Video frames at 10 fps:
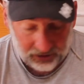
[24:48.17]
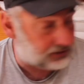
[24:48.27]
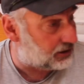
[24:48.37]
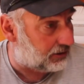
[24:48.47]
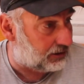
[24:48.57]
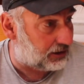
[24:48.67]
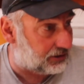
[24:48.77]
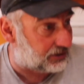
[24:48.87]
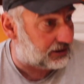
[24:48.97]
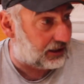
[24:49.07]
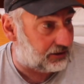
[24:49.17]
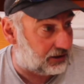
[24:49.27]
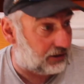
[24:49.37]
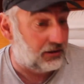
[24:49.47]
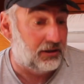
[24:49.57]
I totally understand. You
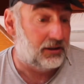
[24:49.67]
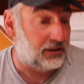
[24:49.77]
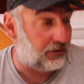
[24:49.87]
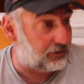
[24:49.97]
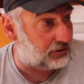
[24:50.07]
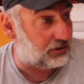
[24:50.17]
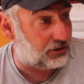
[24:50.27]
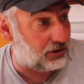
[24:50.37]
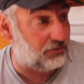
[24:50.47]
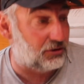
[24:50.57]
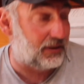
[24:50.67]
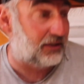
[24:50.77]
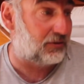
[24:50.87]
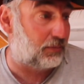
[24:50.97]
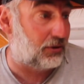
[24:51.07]
know, there is huge
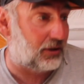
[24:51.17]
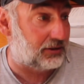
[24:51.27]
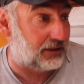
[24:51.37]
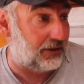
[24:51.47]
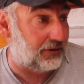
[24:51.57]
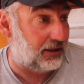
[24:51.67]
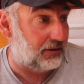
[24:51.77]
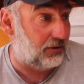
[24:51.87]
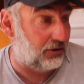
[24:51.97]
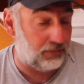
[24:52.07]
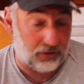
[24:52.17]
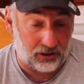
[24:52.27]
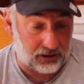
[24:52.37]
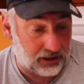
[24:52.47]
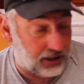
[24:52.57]
amounts of products out there on the
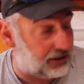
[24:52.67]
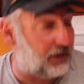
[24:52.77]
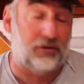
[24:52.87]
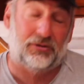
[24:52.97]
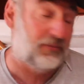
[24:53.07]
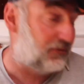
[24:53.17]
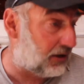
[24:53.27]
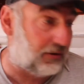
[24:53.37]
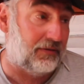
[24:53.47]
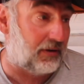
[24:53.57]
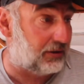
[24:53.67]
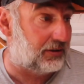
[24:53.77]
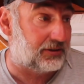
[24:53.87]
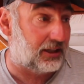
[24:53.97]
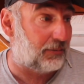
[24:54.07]
market, and there are some very, very
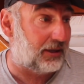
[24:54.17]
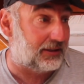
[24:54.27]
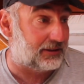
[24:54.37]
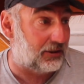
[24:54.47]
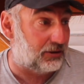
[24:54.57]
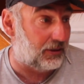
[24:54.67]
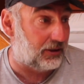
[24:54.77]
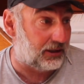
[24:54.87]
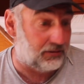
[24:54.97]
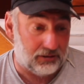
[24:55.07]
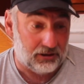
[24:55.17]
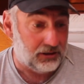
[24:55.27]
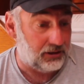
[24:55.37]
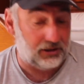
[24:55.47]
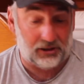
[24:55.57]
good sailmakers out in the market.
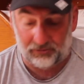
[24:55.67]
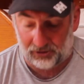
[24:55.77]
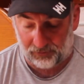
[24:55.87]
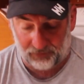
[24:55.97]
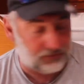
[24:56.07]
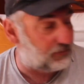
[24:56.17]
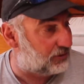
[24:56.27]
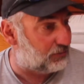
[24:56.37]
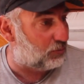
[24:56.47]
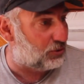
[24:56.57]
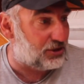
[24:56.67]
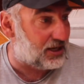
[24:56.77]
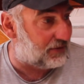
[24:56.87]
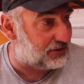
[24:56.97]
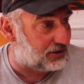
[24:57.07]
You know, no one would
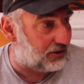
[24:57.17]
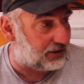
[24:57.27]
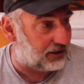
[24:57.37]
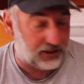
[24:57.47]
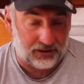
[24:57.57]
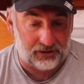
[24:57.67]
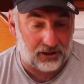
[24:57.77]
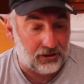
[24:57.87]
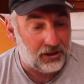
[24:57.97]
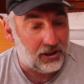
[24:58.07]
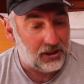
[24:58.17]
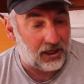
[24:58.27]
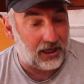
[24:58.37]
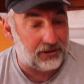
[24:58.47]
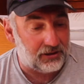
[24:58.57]
never deny that, and
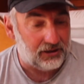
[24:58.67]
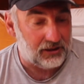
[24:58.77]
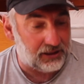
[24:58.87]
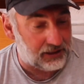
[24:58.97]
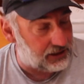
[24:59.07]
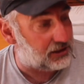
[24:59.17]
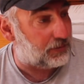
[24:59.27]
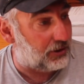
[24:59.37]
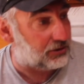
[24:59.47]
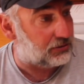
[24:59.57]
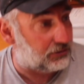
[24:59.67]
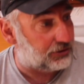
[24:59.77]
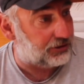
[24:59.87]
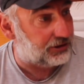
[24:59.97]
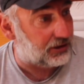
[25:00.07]
and it is personal
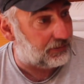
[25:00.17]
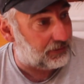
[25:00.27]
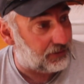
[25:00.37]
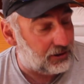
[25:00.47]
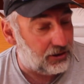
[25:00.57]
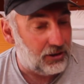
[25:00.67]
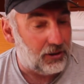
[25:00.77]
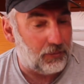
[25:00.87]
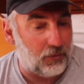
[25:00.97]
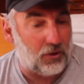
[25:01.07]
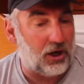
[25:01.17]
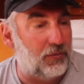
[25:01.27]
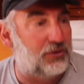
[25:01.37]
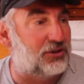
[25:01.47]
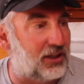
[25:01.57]
choice. And people, but what I
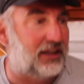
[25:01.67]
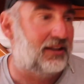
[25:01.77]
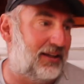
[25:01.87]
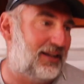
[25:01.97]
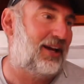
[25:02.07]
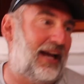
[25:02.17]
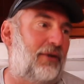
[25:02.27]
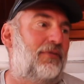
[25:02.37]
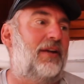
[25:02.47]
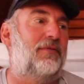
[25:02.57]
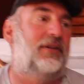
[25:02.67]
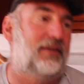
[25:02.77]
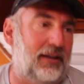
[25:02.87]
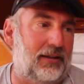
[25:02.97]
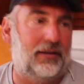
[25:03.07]
would say, out of
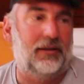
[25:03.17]
everything,